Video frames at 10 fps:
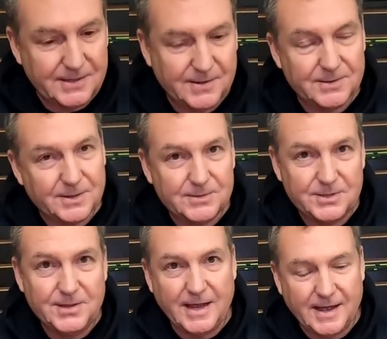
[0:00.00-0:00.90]
so don't
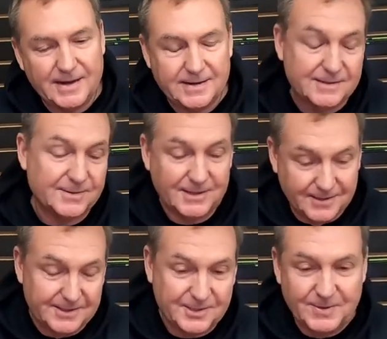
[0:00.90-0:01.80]
do that. And that's why you
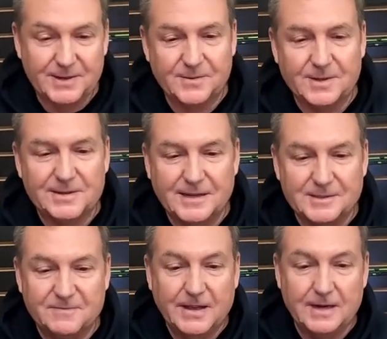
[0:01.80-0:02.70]
guys should be in a real nice
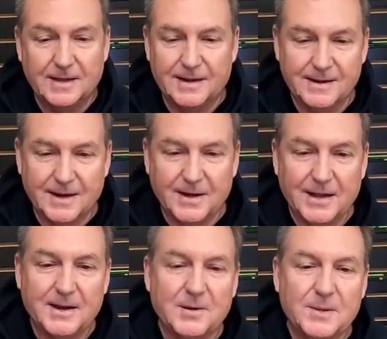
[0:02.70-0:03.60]
ventilated
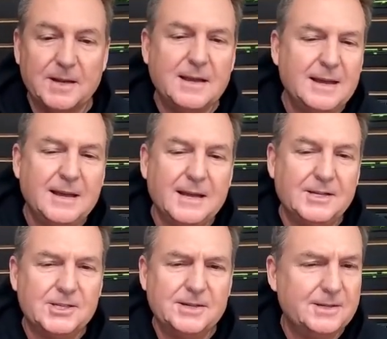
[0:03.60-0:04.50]
area here. But you
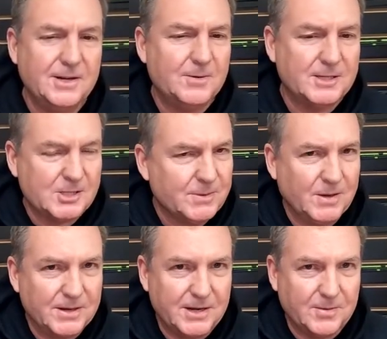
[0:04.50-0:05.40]
shouldn't, you don't want
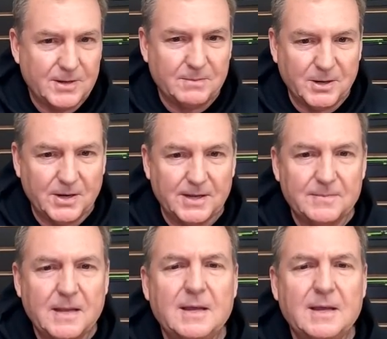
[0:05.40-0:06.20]
smoke, you don't want to burn it.